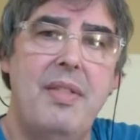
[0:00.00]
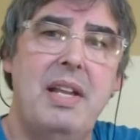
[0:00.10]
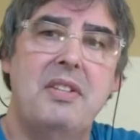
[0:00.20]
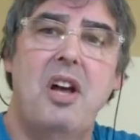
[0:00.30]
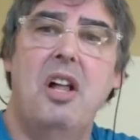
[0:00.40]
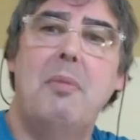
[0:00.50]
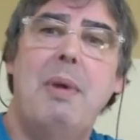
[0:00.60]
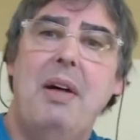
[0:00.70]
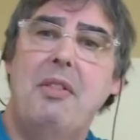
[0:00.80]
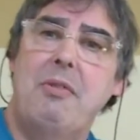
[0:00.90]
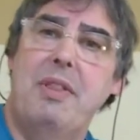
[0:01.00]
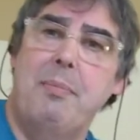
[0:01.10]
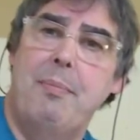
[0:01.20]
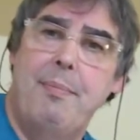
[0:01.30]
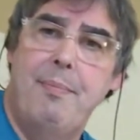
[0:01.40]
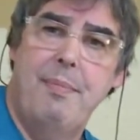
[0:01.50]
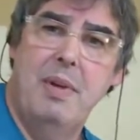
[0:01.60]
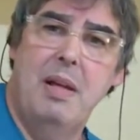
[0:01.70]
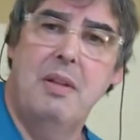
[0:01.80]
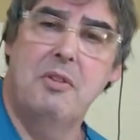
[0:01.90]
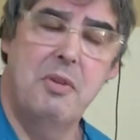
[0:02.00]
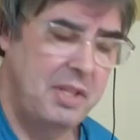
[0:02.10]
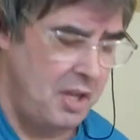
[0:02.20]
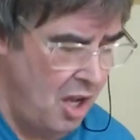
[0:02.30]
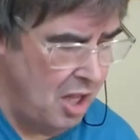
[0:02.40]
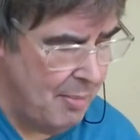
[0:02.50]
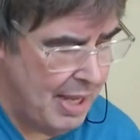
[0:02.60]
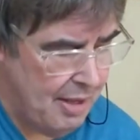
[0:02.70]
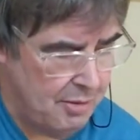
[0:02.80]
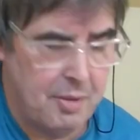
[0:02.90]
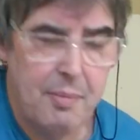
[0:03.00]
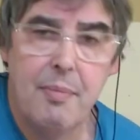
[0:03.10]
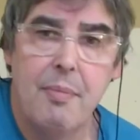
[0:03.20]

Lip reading: and it's all about the rhythm. So it's all about